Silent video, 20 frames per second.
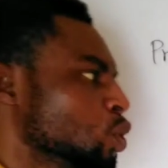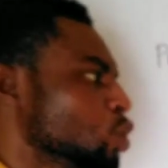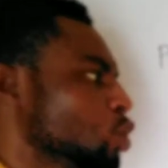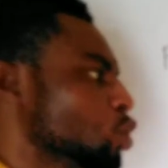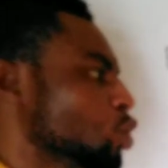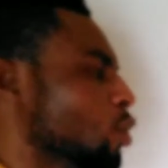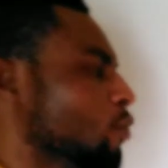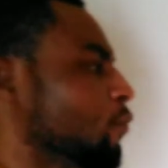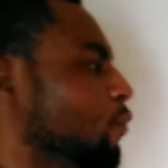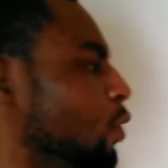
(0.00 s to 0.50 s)

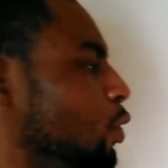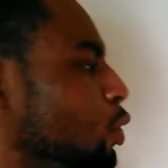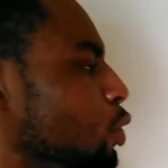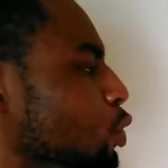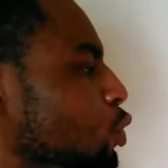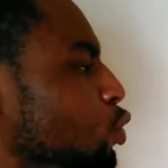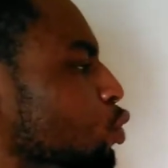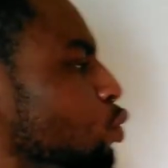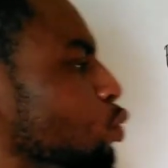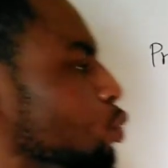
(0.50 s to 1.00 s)
So for
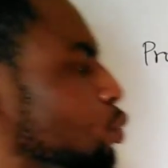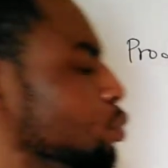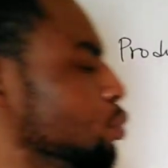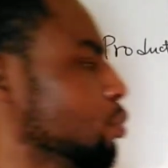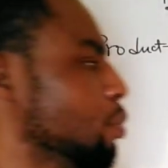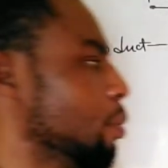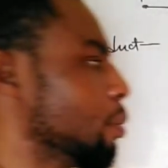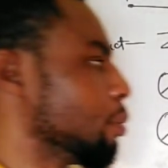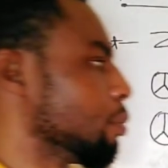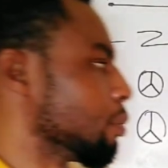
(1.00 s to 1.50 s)
you
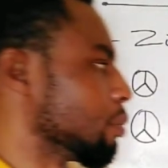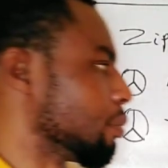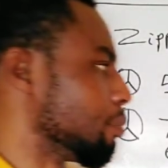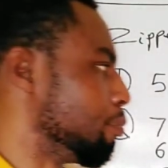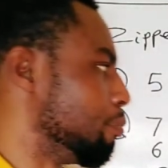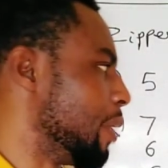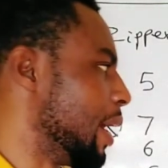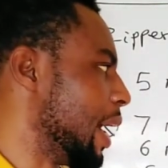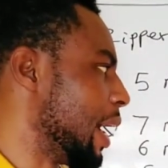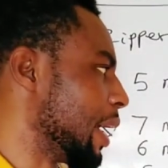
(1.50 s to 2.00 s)
to
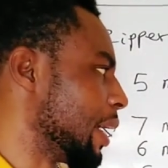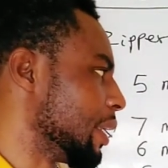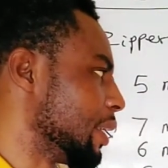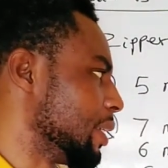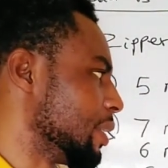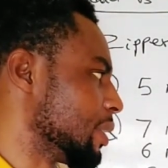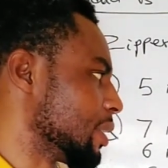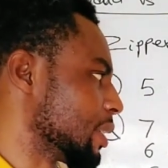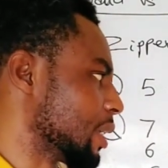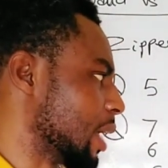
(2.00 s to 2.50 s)
buy
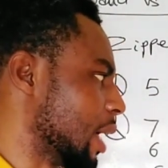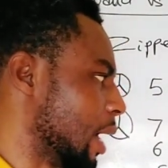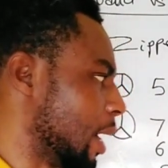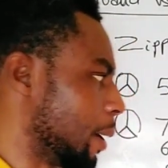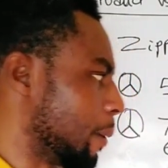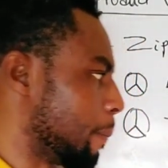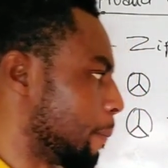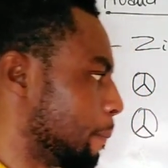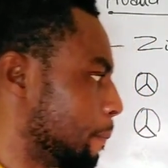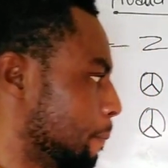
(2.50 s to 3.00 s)
this car